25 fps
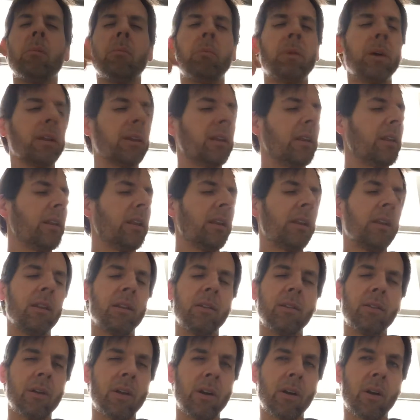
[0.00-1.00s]
but
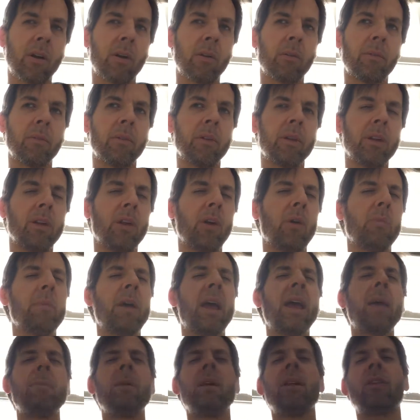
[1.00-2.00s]
that are,
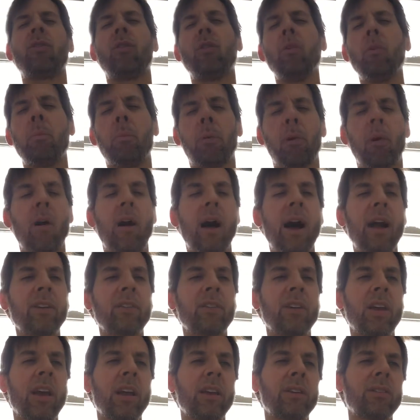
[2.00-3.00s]
maybe too
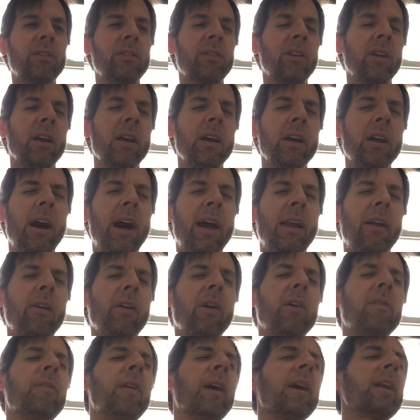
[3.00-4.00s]
processed. I don't
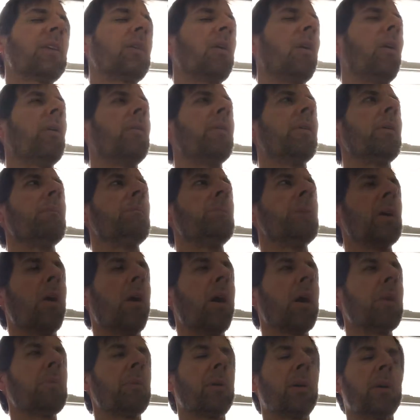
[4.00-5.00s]
know if I'd call the
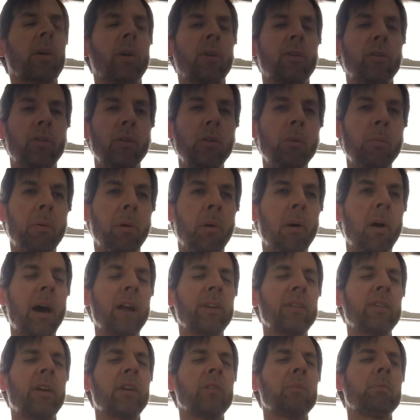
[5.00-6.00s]
Beyond Burger too
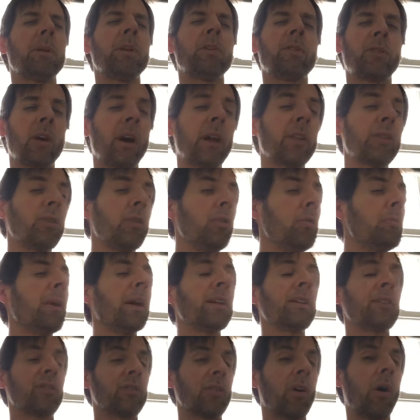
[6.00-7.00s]
processed, but it's got too
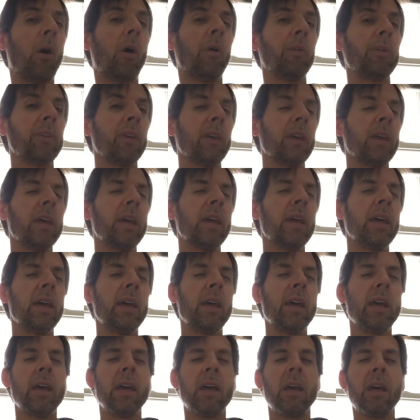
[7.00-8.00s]
much salt.
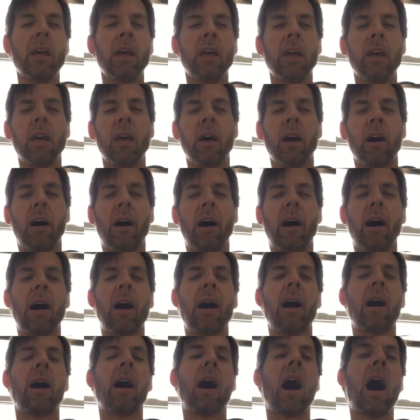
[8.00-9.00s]

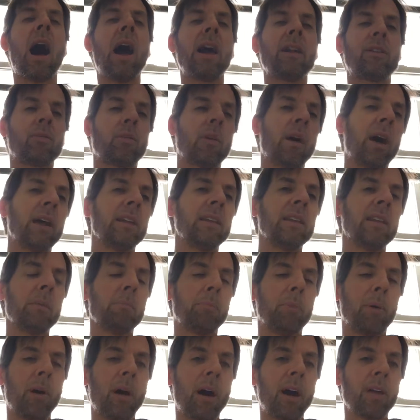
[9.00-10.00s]
I tried the
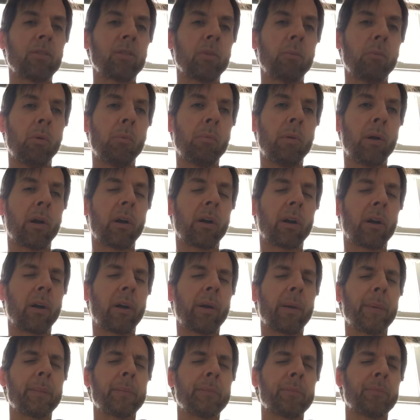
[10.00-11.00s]
Impossible
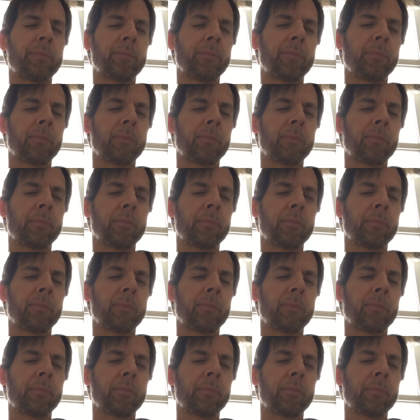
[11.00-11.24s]
Burger